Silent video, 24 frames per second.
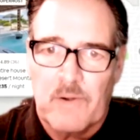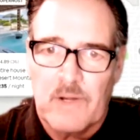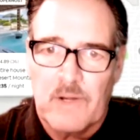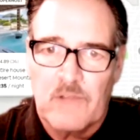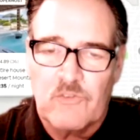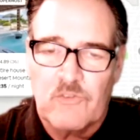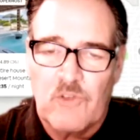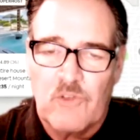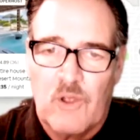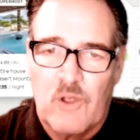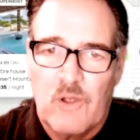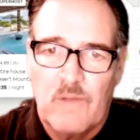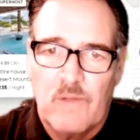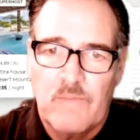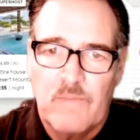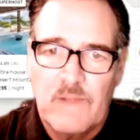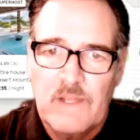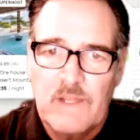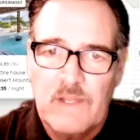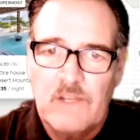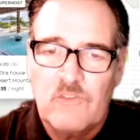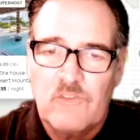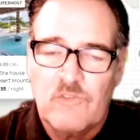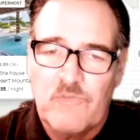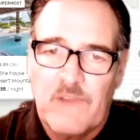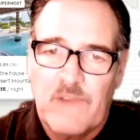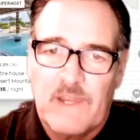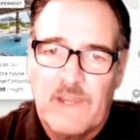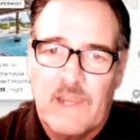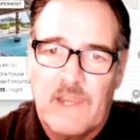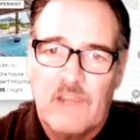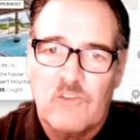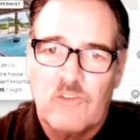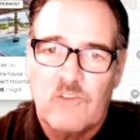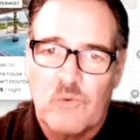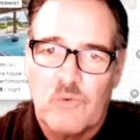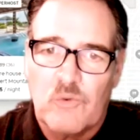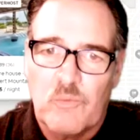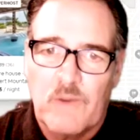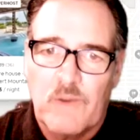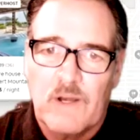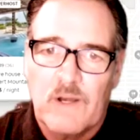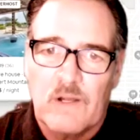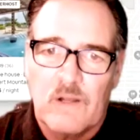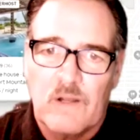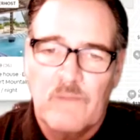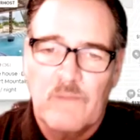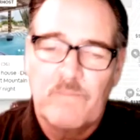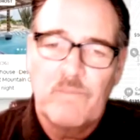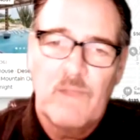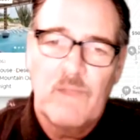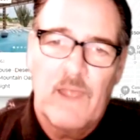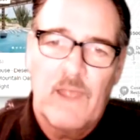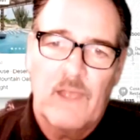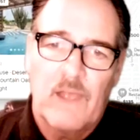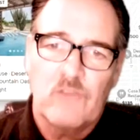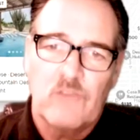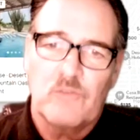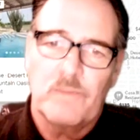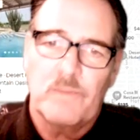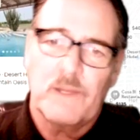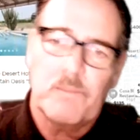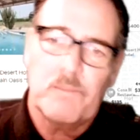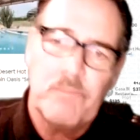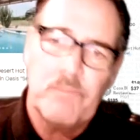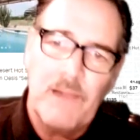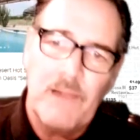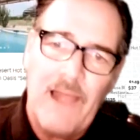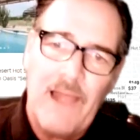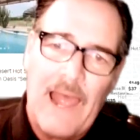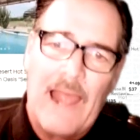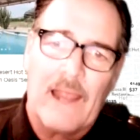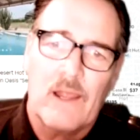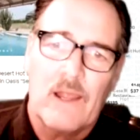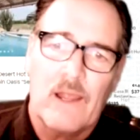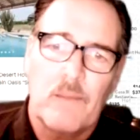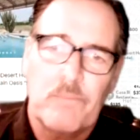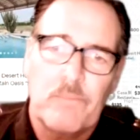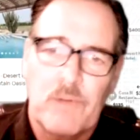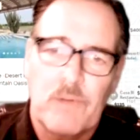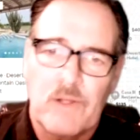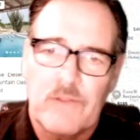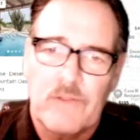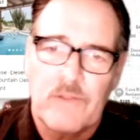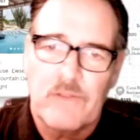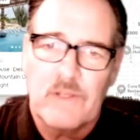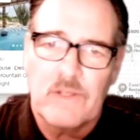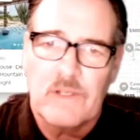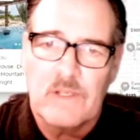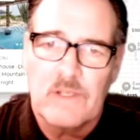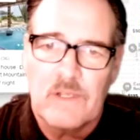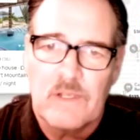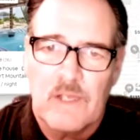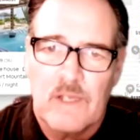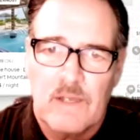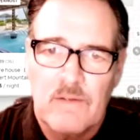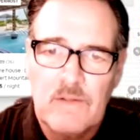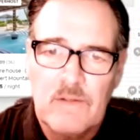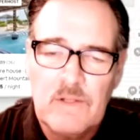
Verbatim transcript: and I saw each vacation rental has a big plaque up on the uh,